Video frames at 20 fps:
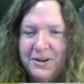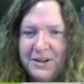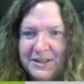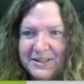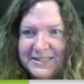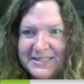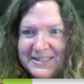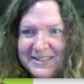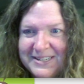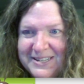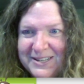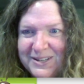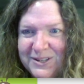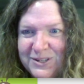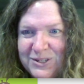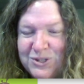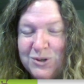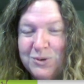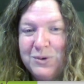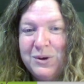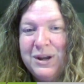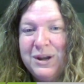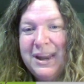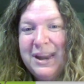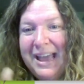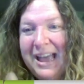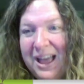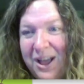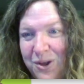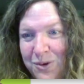There it is.
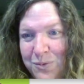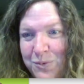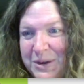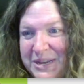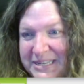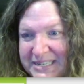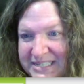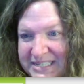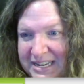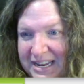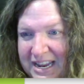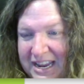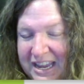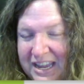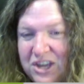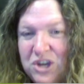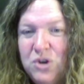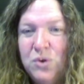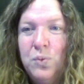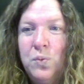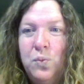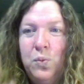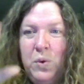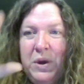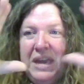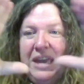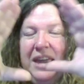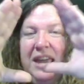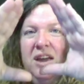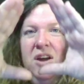So now we say
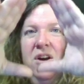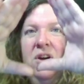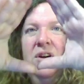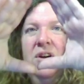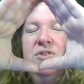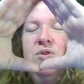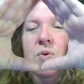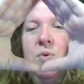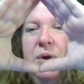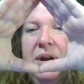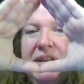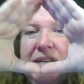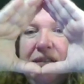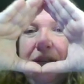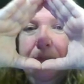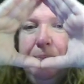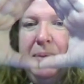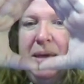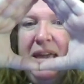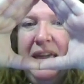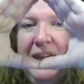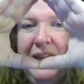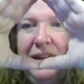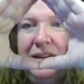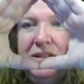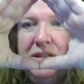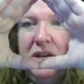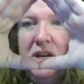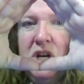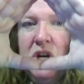we are going to
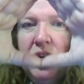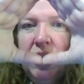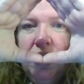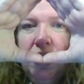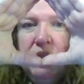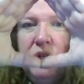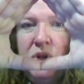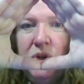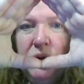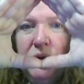paint